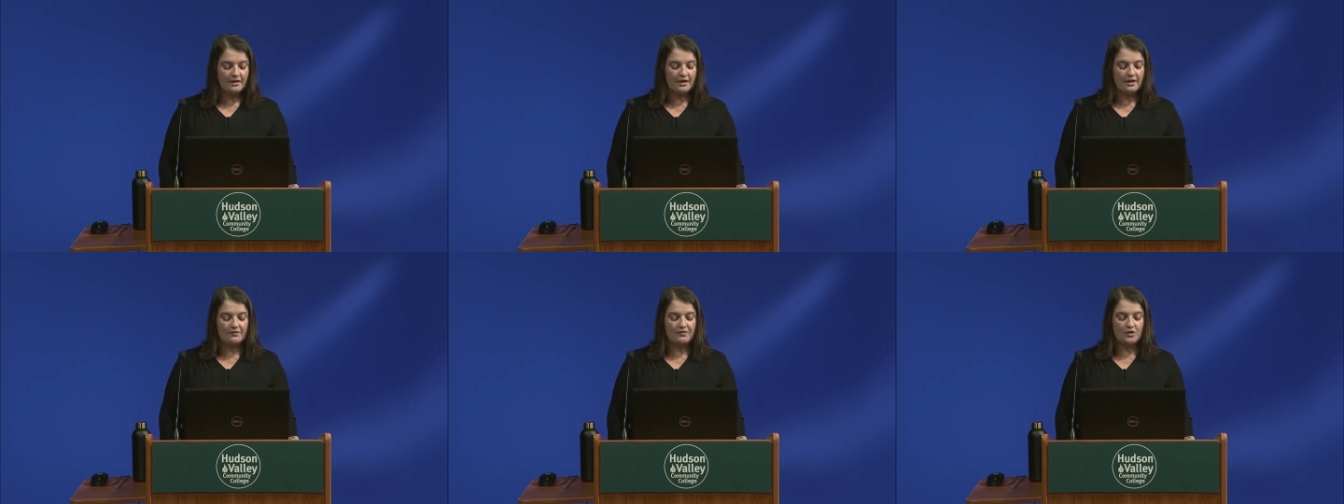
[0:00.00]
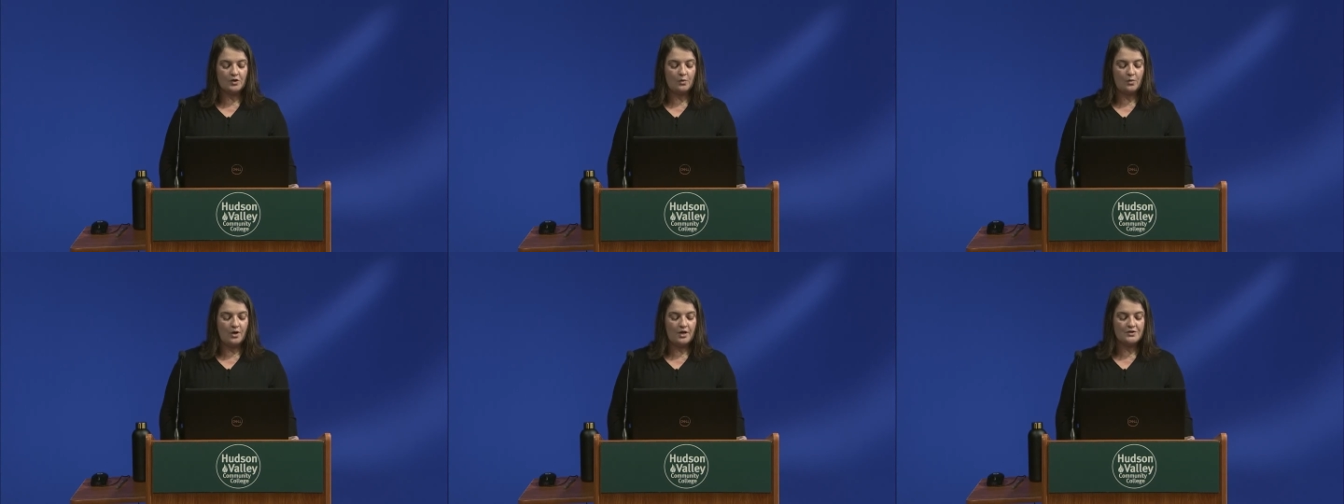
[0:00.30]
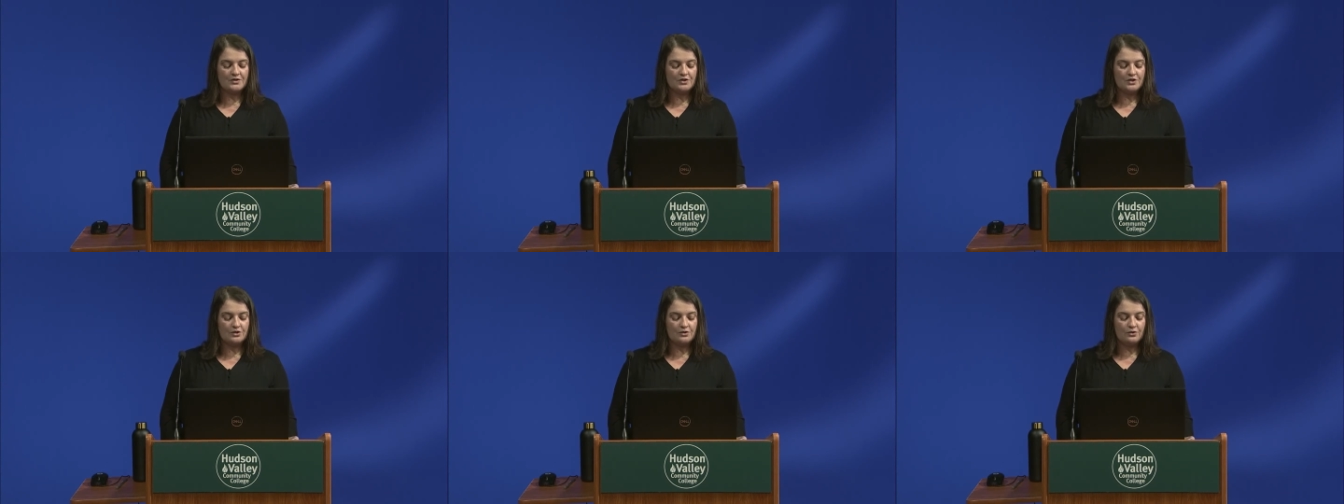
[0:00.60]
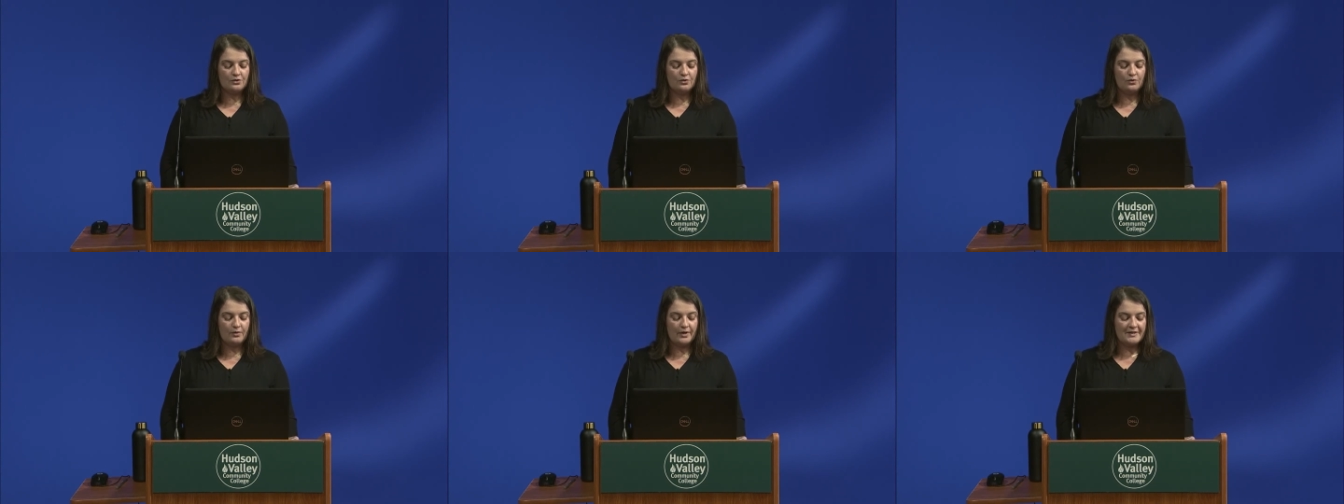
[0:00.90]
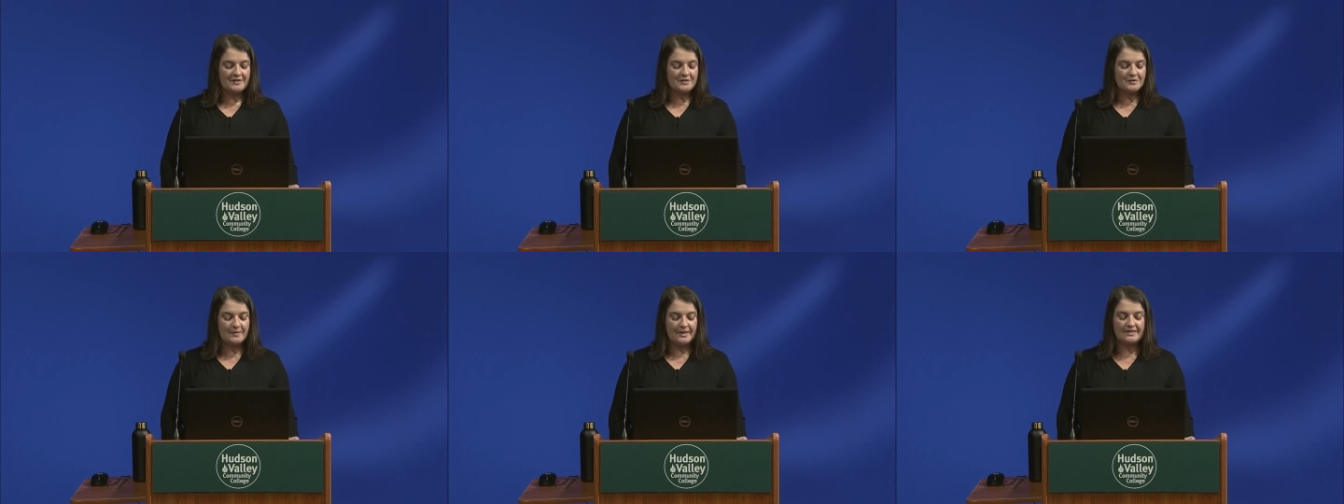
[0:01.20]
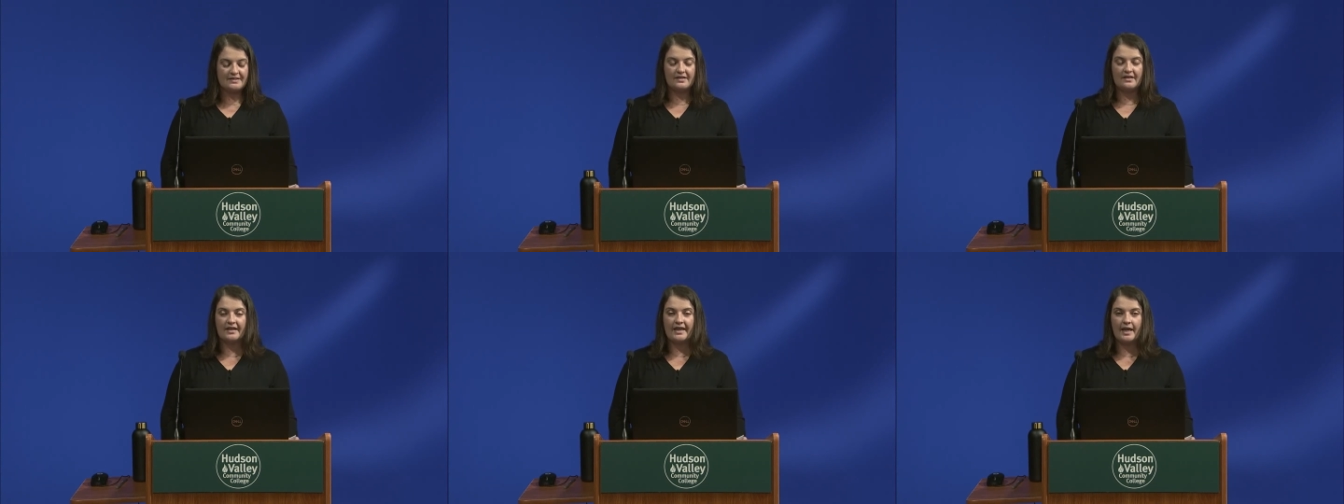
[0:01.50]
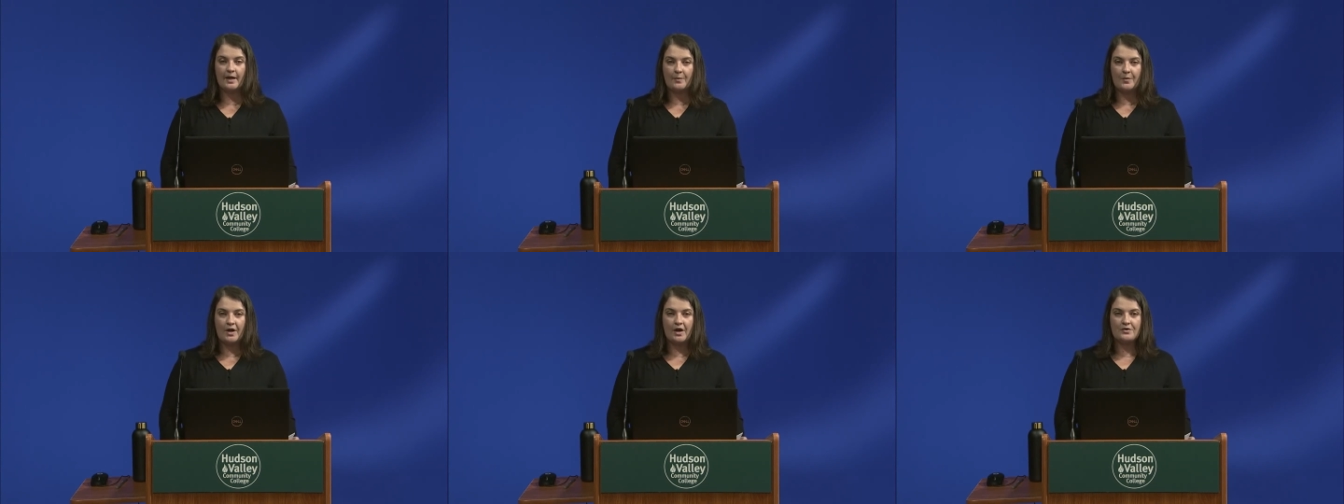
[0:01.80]
if you want to rent a space in a
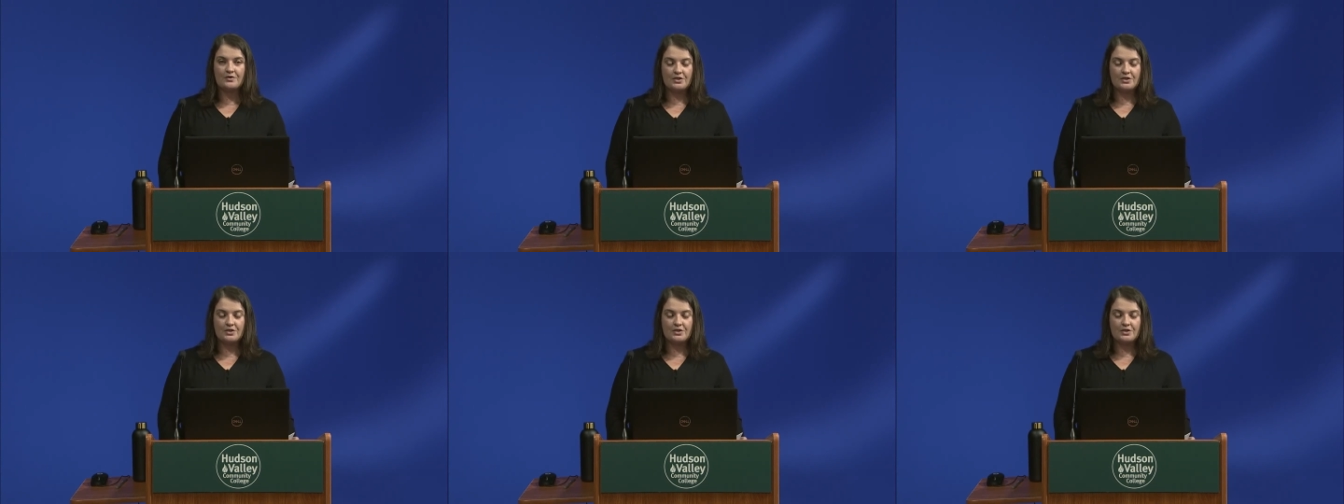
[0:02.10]
campground